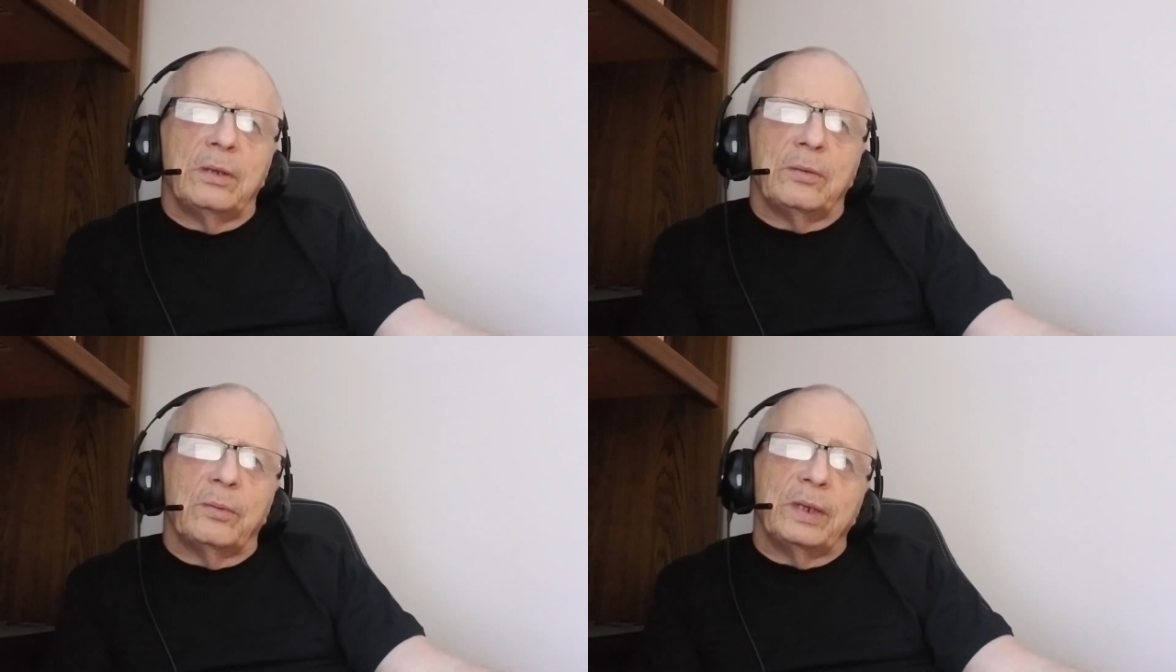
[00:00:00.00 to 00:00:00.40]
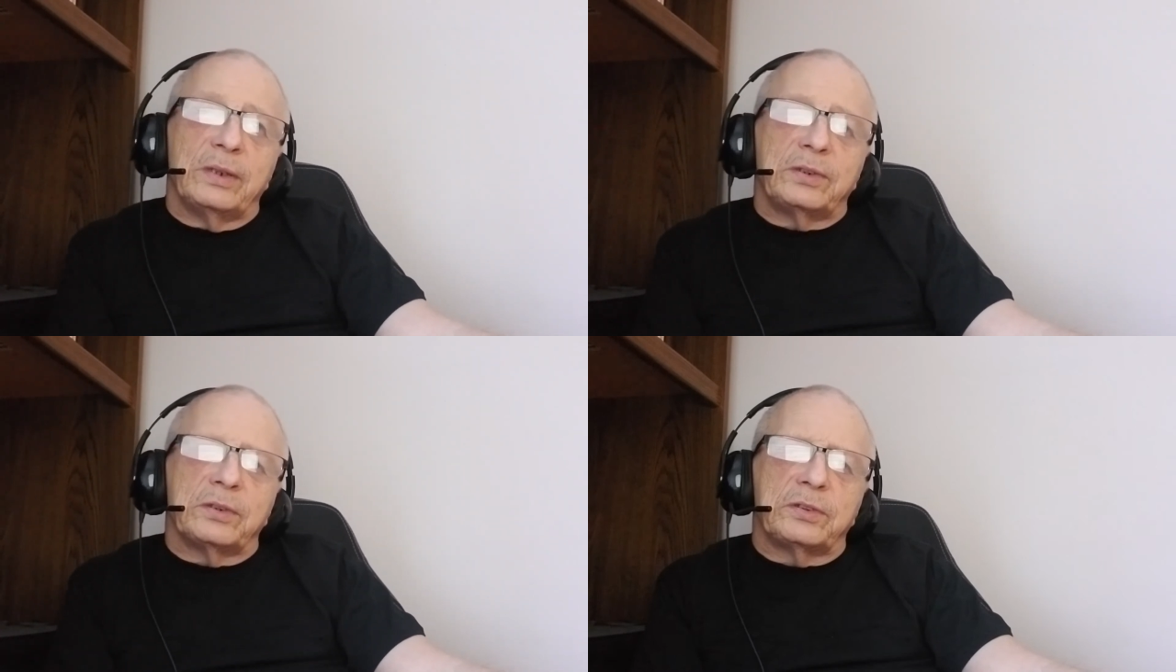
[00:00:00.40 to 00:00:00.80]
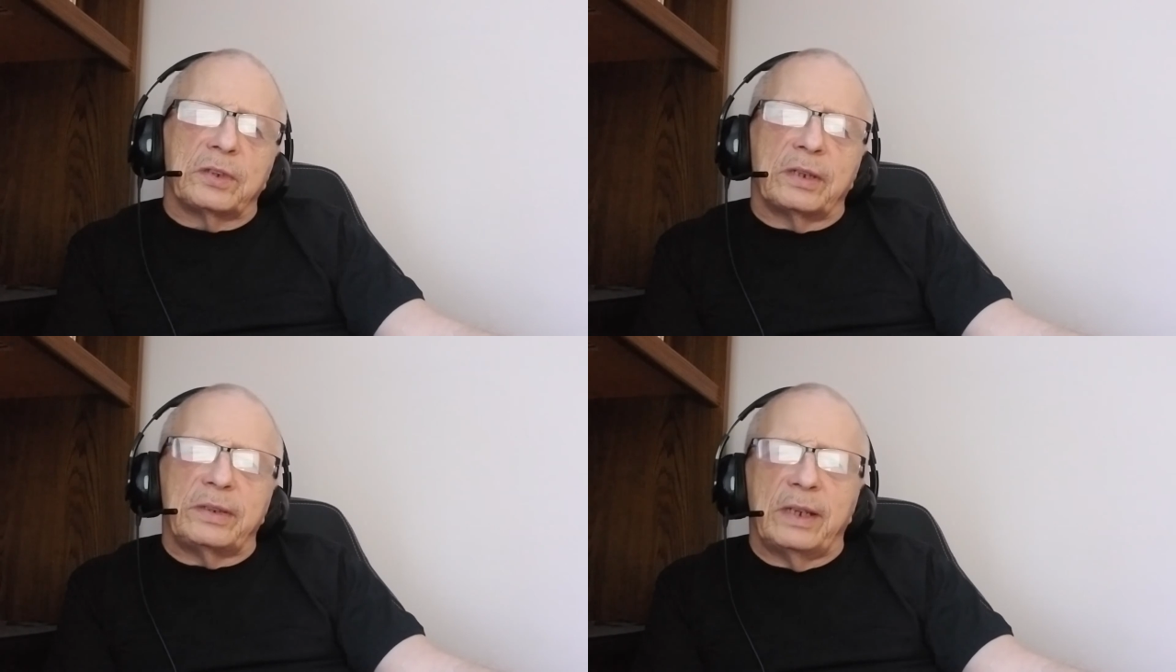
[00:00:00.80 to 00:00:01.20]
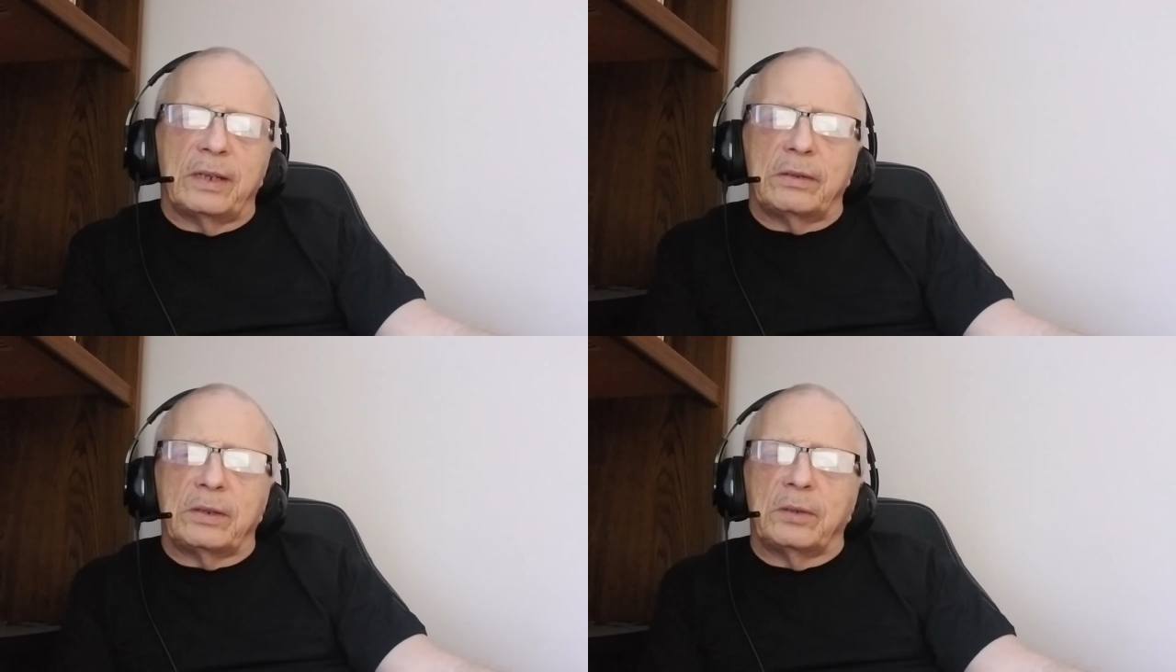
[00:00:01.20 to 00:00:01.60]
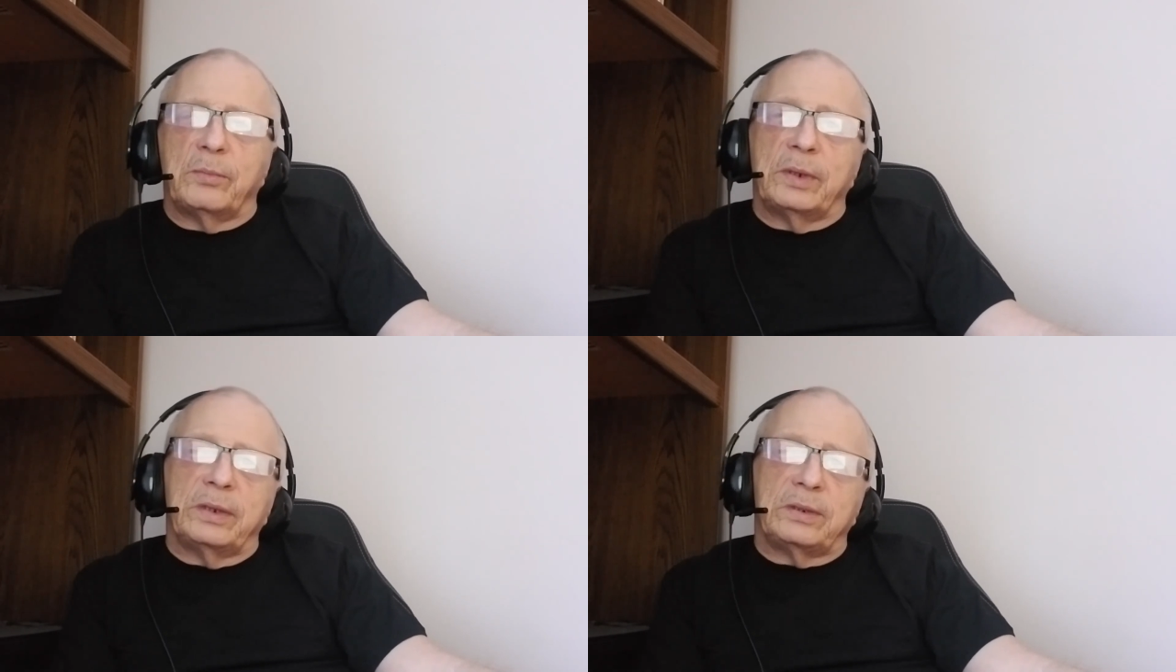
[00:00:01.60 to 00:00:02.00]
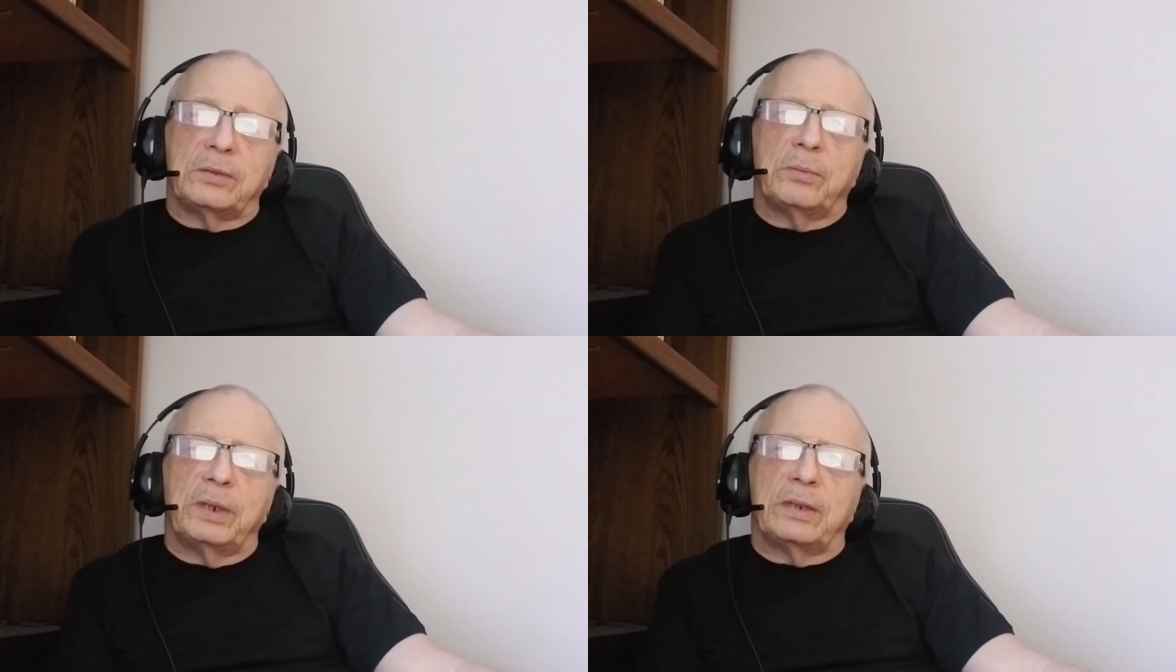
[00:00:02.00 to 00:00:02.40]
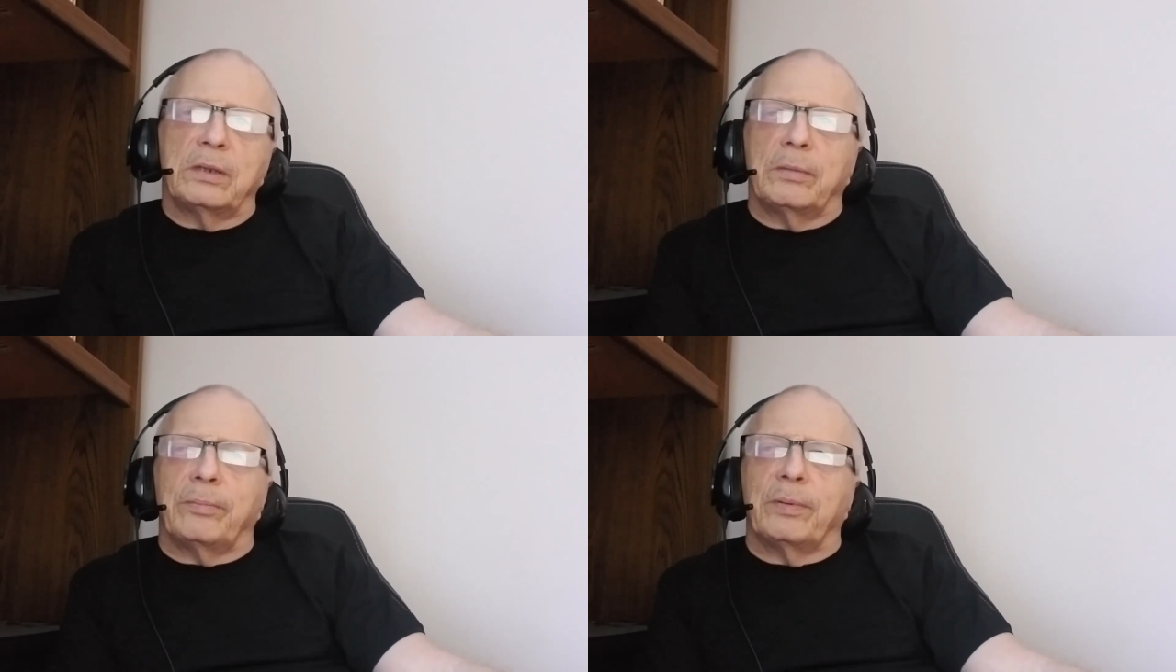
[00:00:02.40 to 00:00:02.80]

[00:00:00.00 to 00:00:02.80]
when it should shut down and when it should wake up.